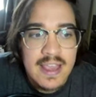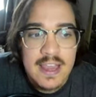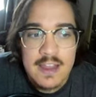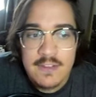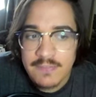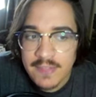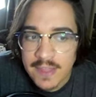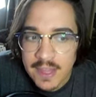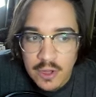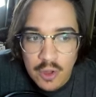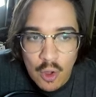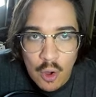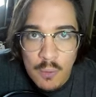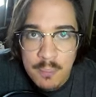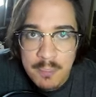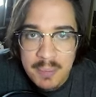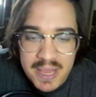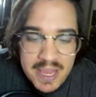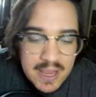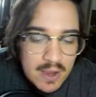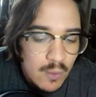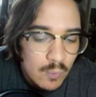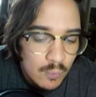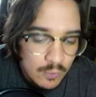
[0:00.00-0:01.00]
If they go
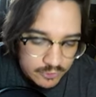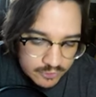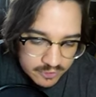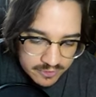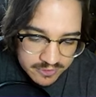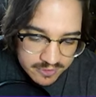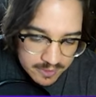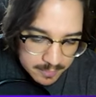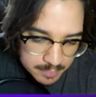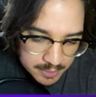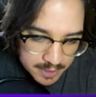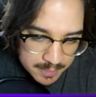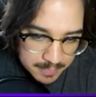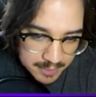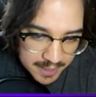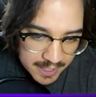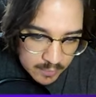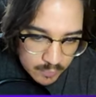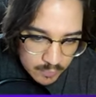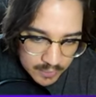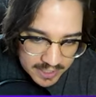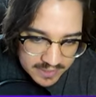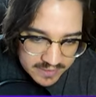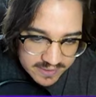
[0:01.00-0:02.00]
B, we'll just simply
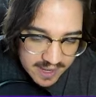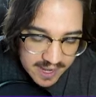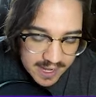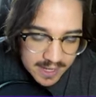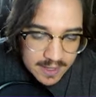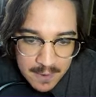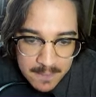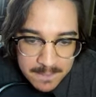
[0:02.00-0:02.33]
play retake.